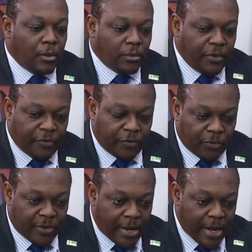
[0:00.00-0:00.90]
This
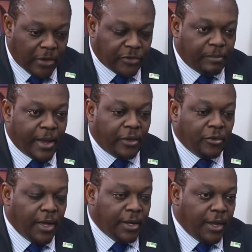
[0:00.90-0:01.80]
was announced by
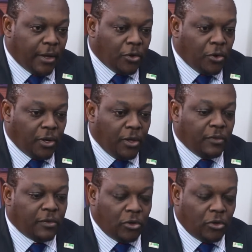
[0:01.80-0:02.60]
Ugandan colleagues.